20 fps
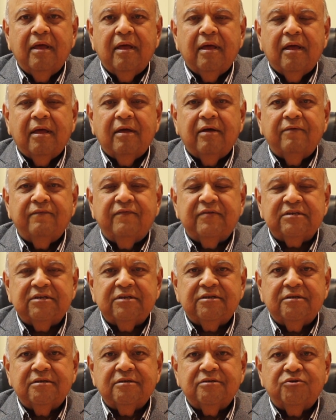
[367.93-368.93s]

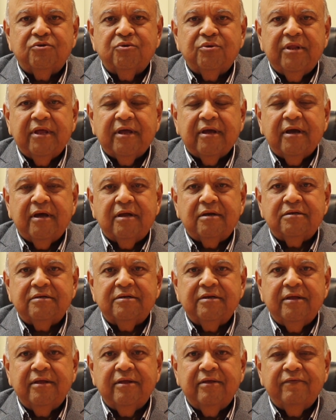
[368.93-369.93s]
visitors to their
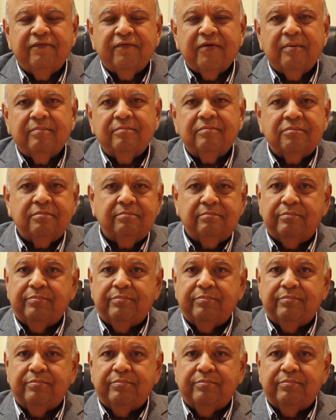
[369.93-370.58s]
country from